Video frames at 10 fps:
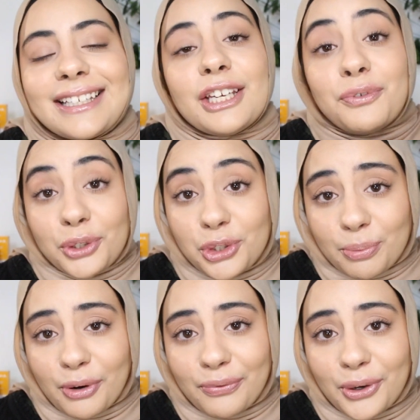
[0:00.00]
If you do
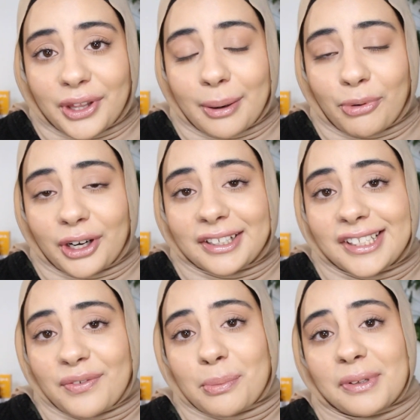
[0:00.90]
prefer that products
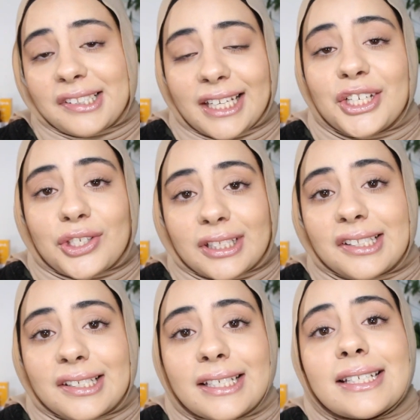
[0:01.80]
have the percentage
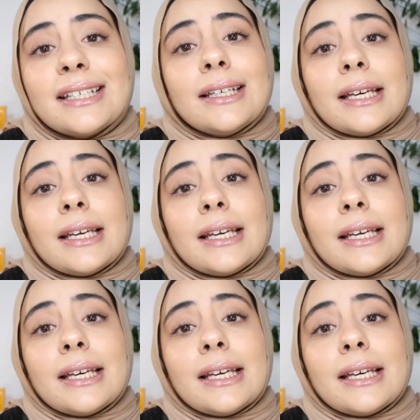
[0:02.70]
listed,